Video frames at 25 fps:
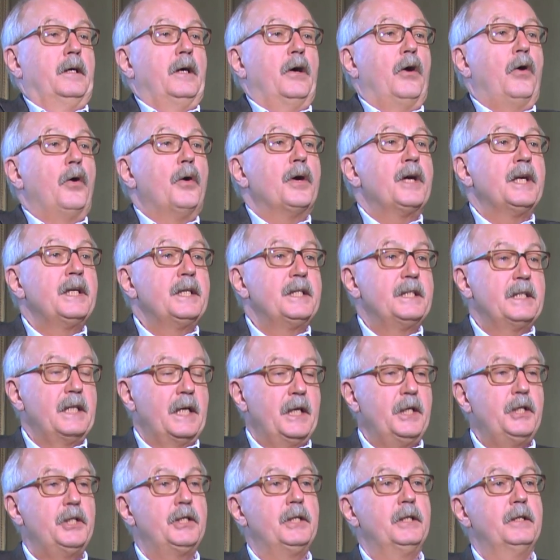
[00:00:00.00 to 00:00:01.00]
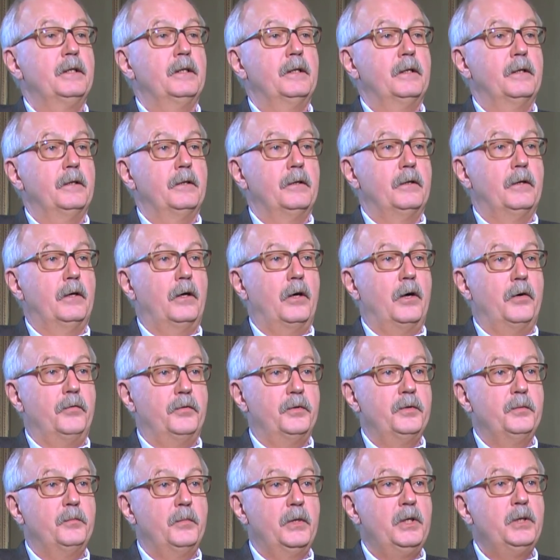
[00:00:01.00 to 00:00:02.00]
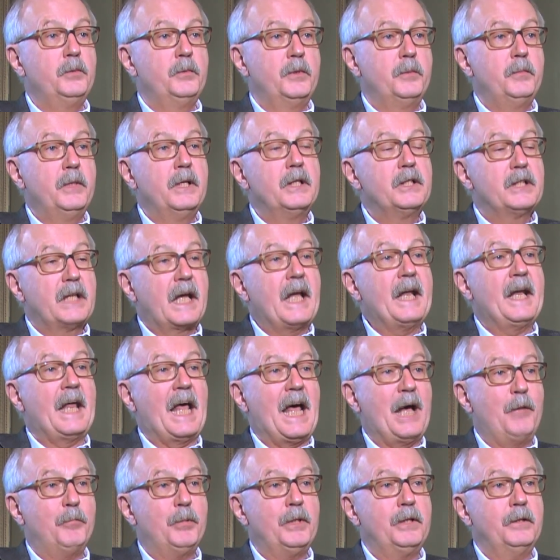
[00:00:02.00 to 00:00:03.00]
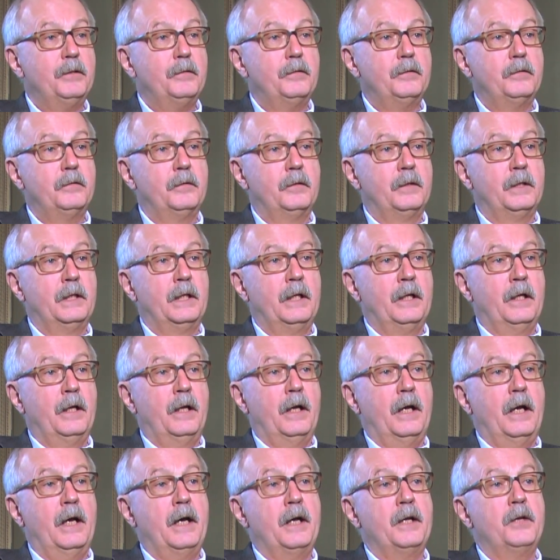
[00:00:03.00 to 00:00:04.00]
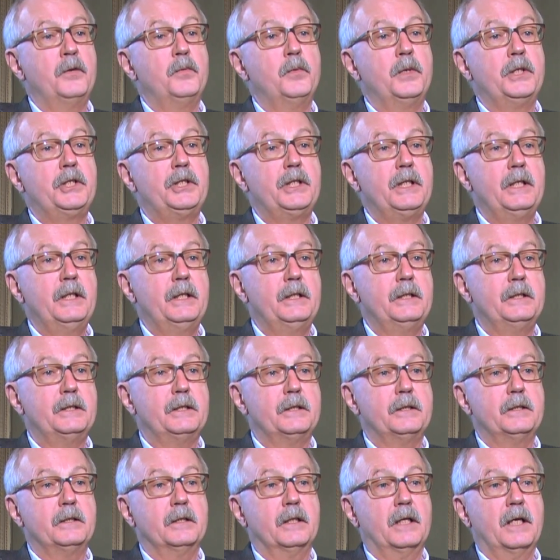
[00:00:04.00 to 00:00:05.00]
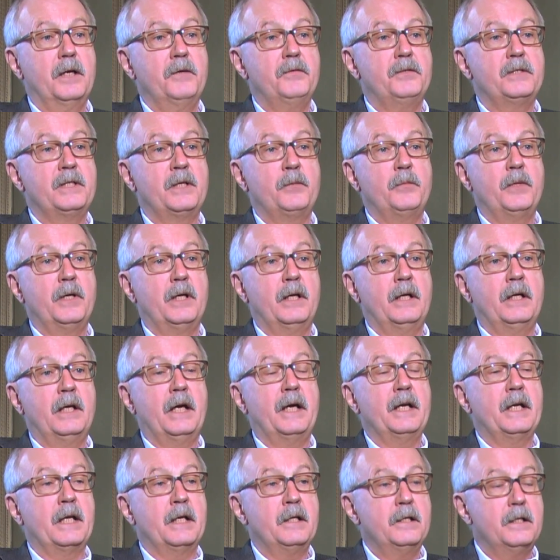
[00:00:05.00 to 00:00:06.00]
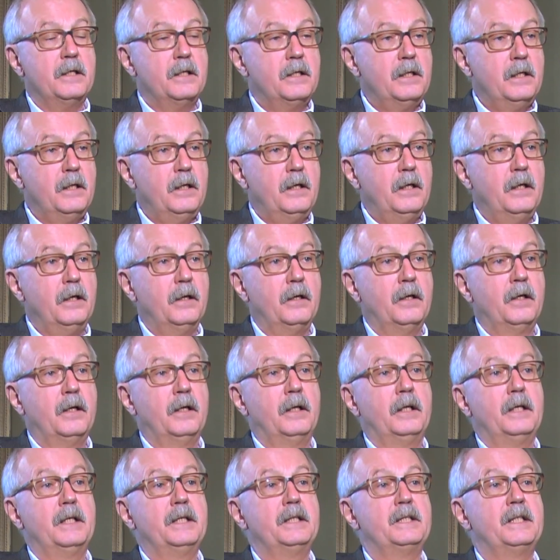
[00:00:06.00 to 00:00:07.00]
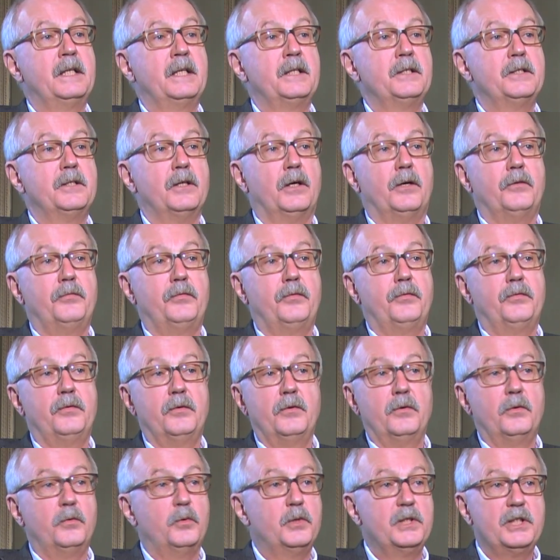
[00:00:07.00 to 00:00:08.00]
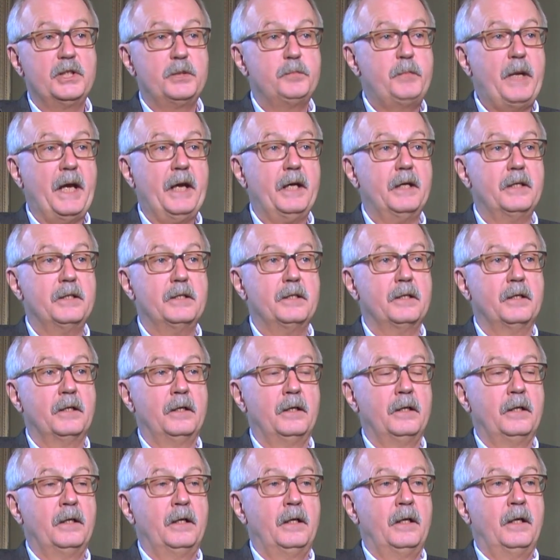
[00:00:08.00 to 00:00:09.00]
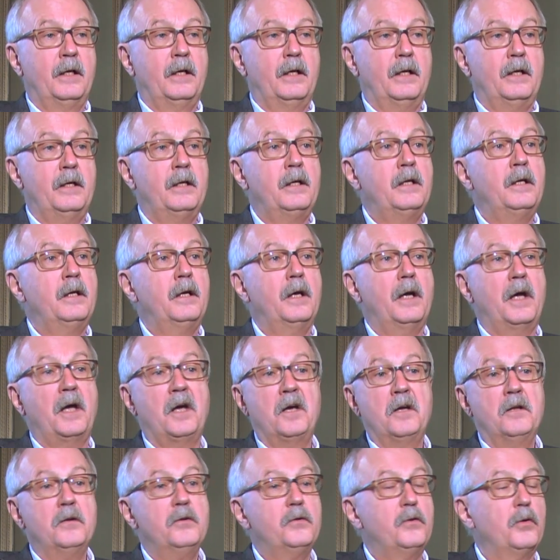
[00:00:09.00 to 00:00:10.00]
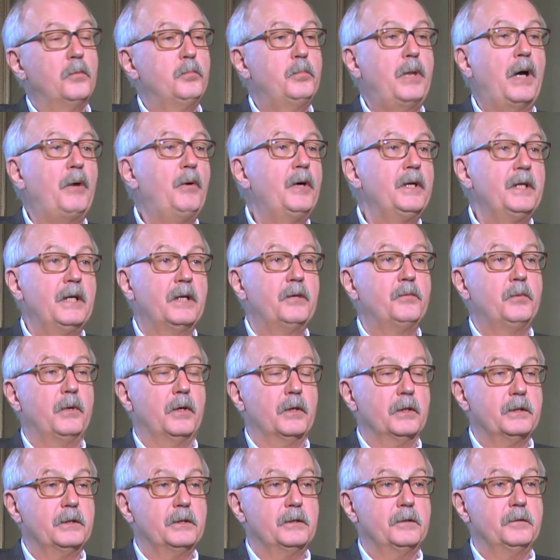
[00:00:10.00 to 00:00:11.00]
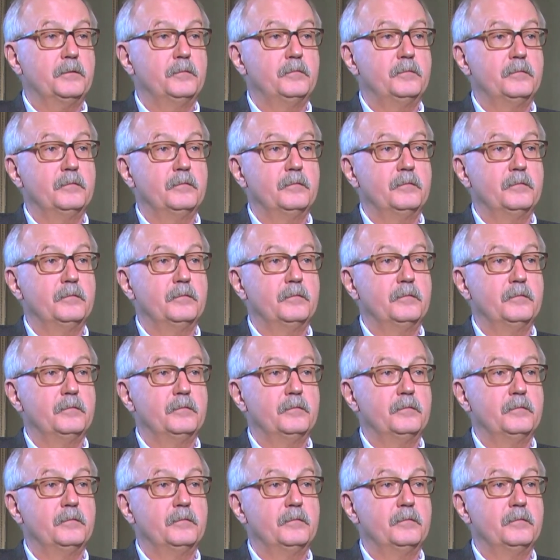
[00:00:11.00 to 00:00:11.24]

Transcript: organization of human beings can happen, and which is gives them an identity, a sense of respect, and power networks.